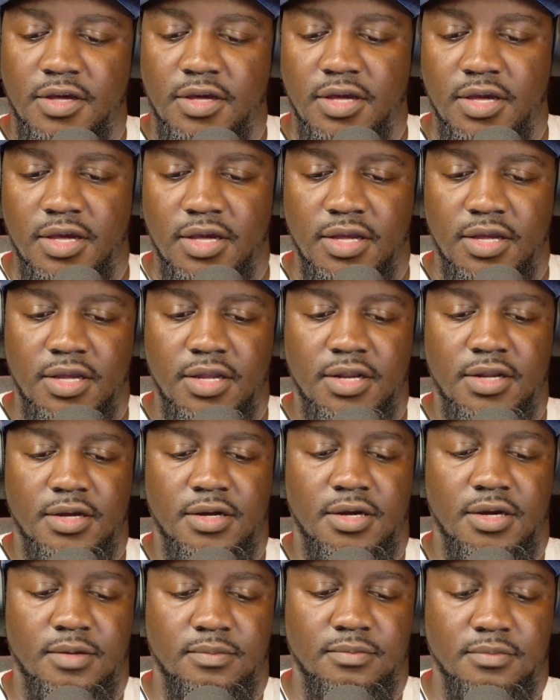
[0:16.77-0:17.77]
And
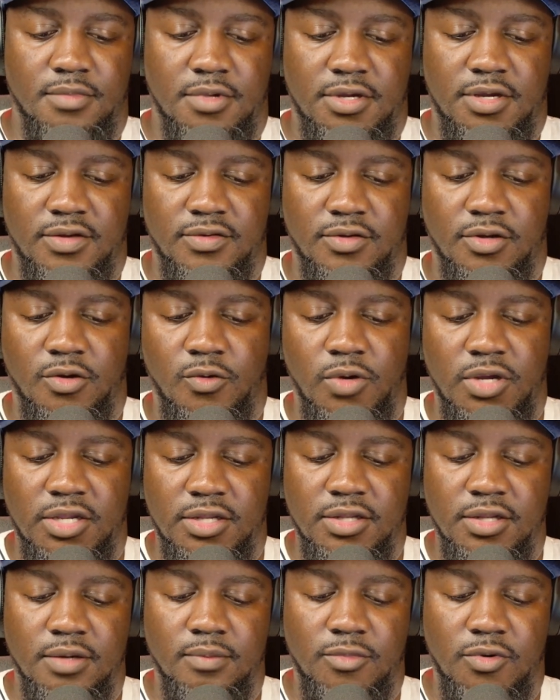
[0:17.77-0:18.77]
um, here's a quick
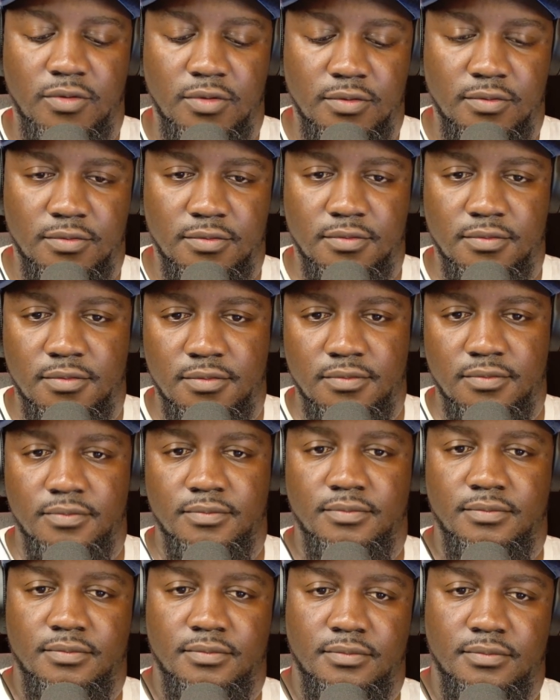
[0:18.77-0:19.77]
demo.
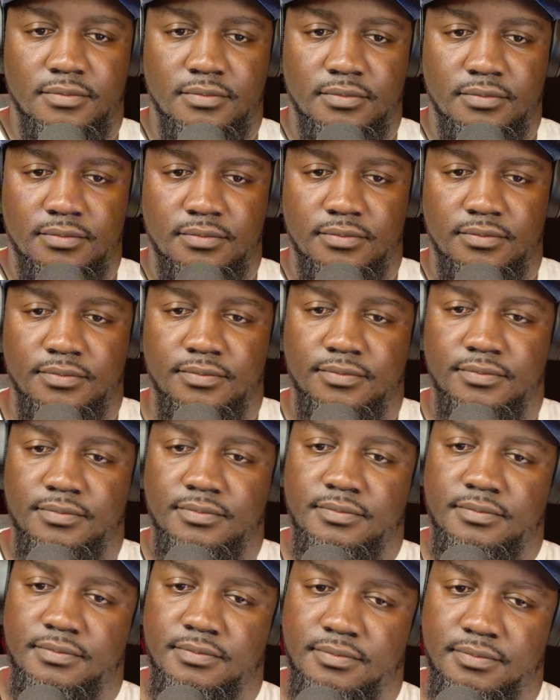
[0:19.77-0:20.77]
Bill Beast had
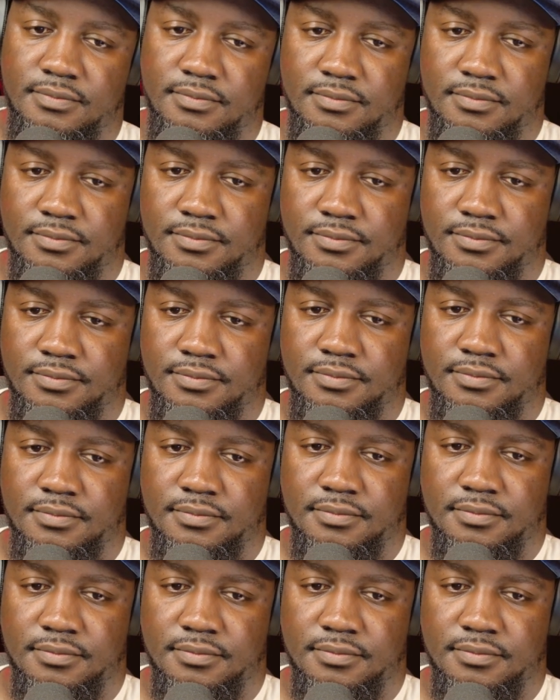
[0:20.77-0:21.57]
raised a white flag